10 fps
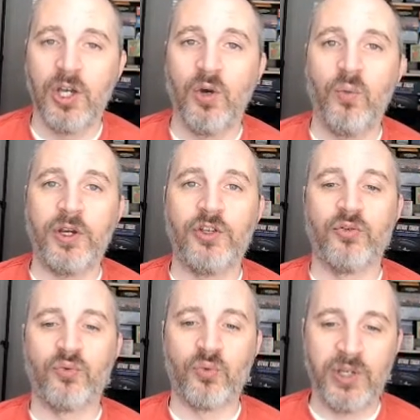What you're
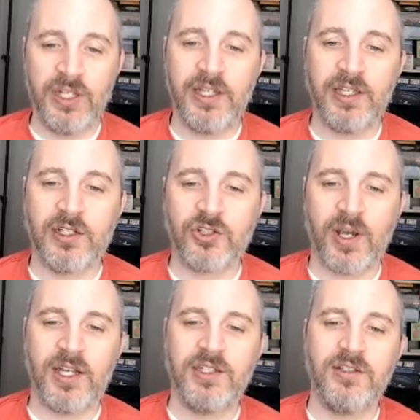really going to
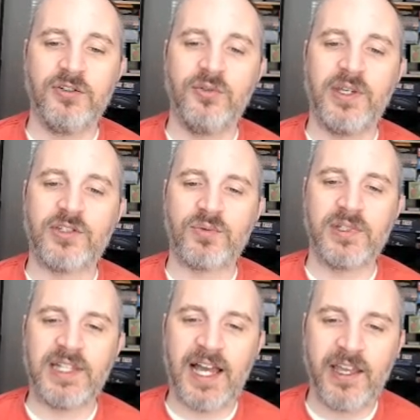try to do is
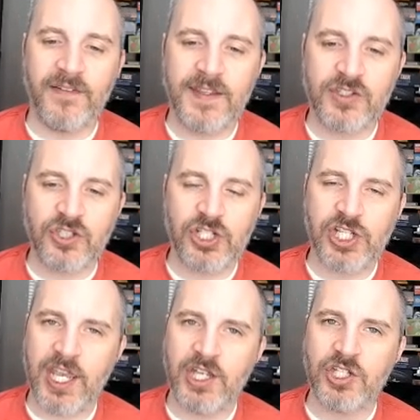rely on this
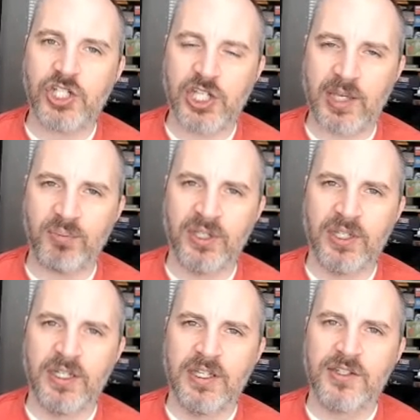chain shape
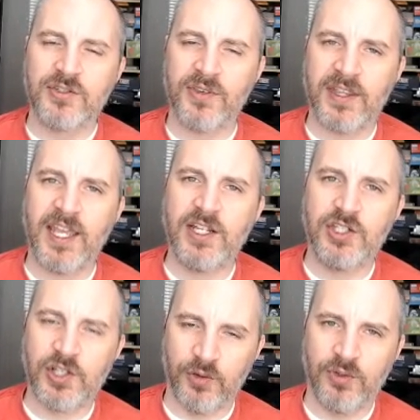so that they
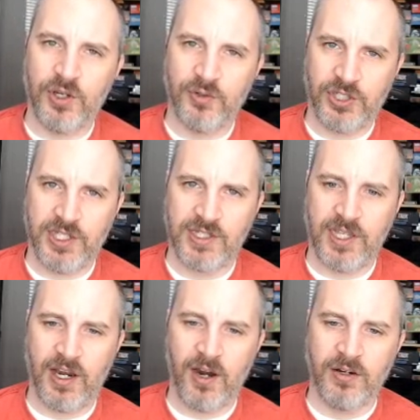don't know she's
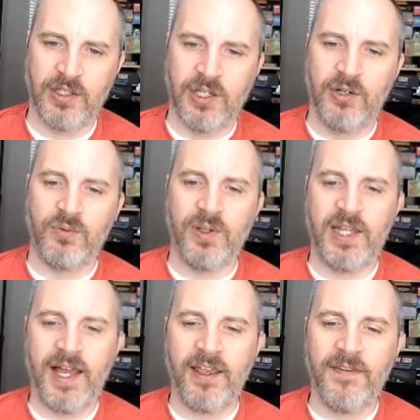there.
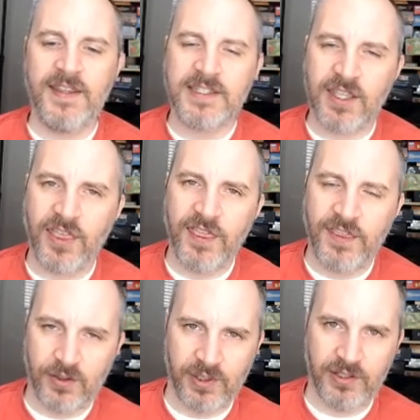Rely on this
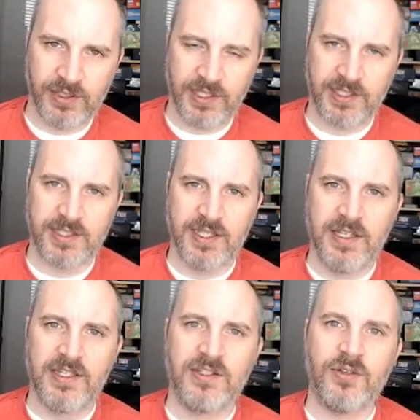etherealness
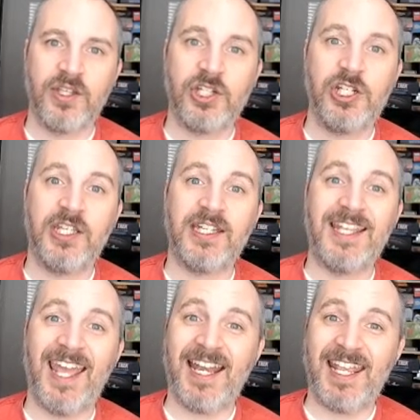so that she can
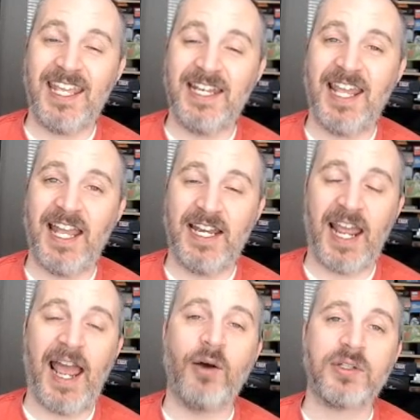get in and
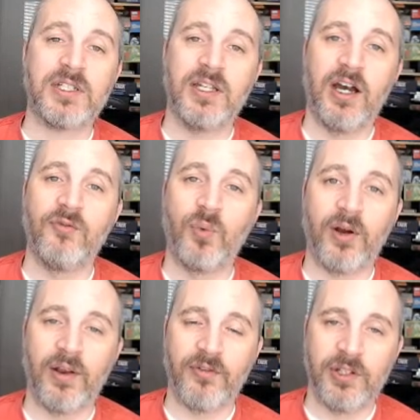out of
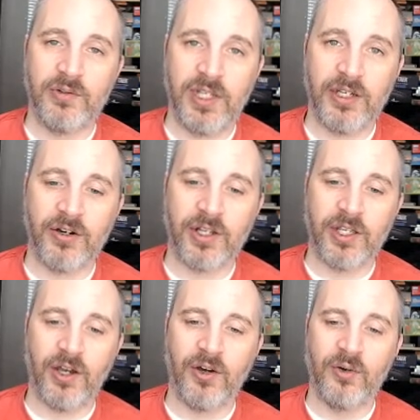wherever you need her to
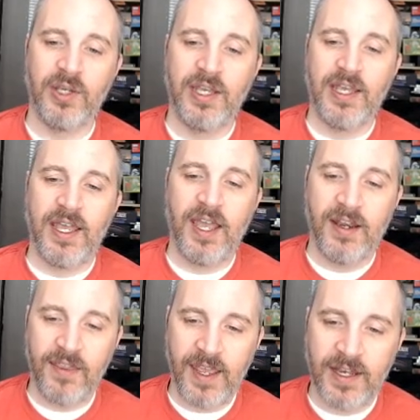go.
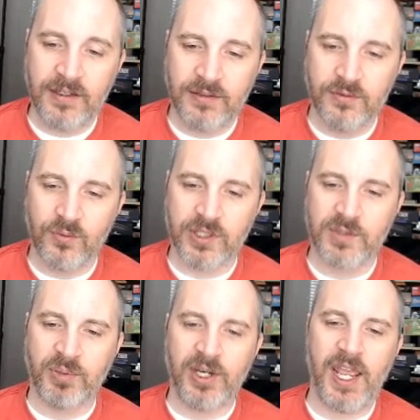And then, once
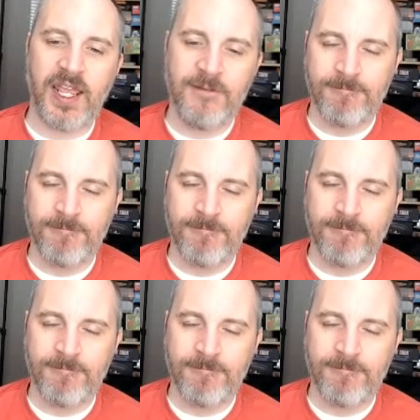per day,